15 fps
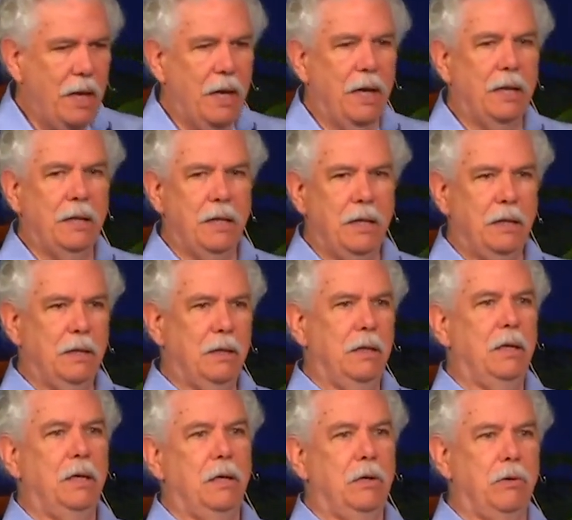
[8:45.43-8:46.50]
And then
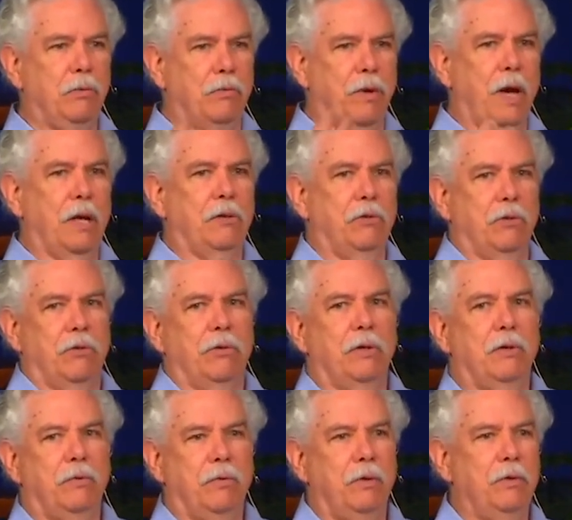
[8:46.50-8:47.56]
you've got
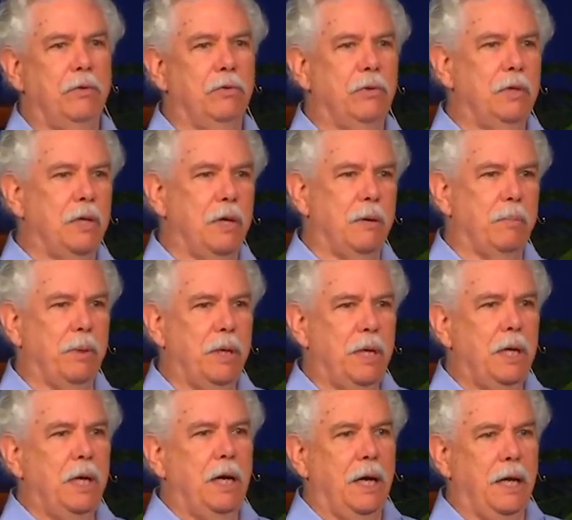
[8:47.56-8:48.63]
yourself loosened up.
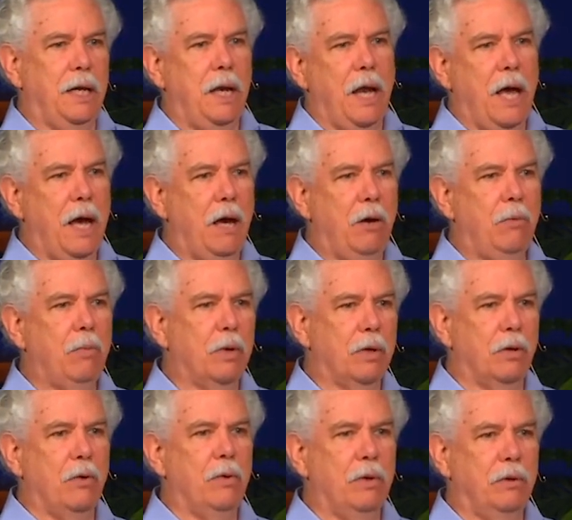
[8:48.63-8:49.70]
And now we're
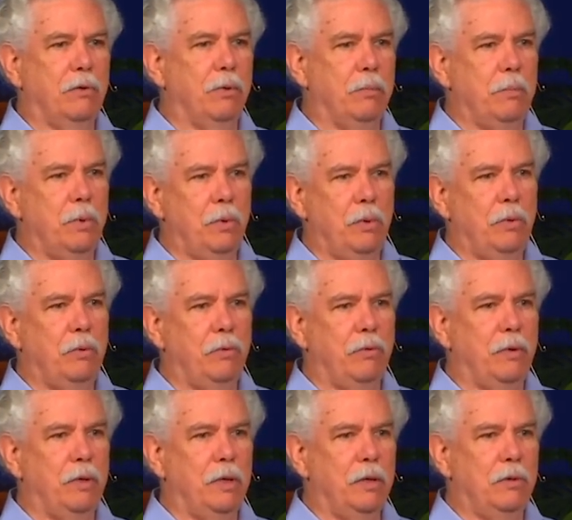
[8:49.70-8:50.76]
going to move
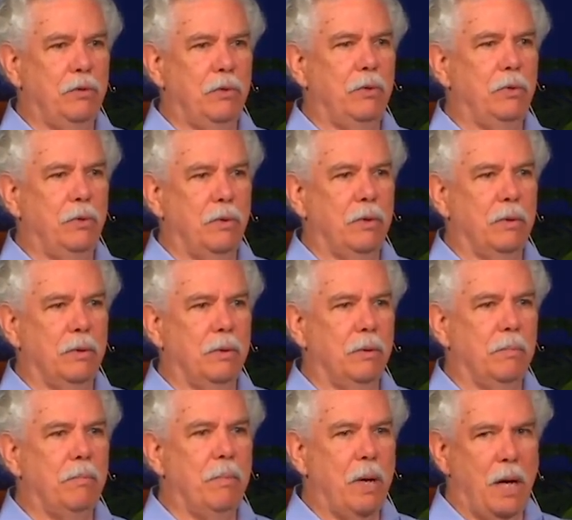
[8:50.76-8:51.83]
into the
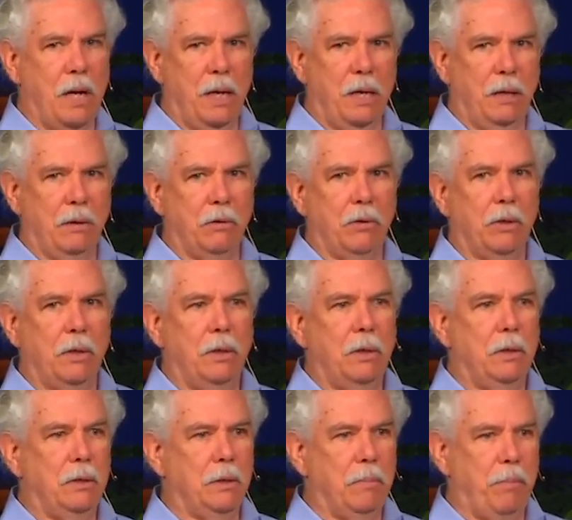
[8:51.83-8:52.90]
mind.
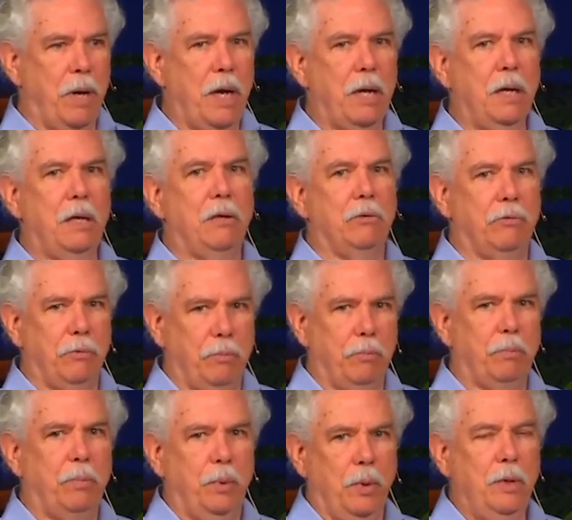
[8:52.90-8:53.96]
The body is
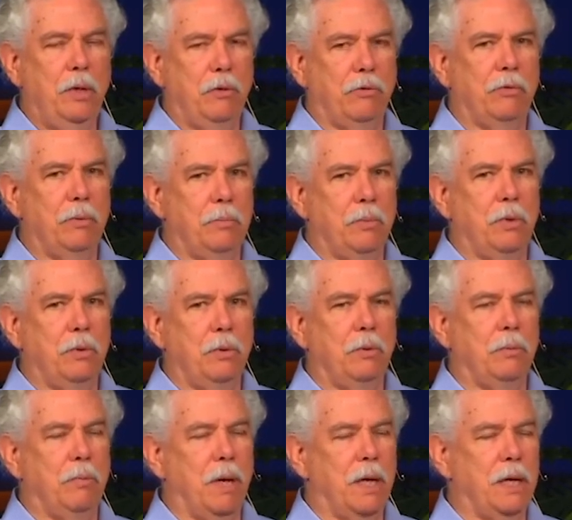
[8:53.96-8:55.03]
pretty
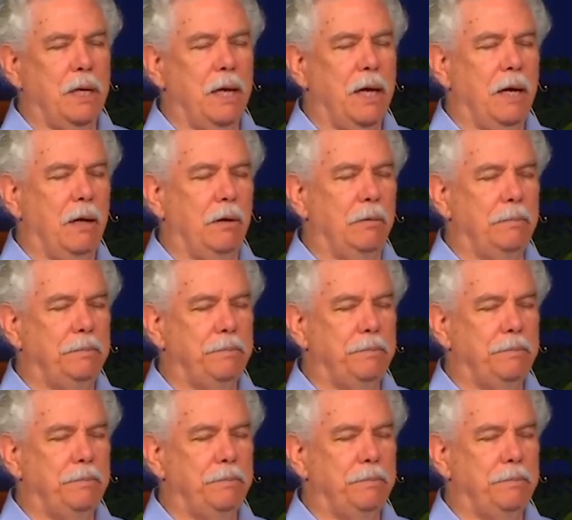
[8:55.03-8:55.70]
subdued by now.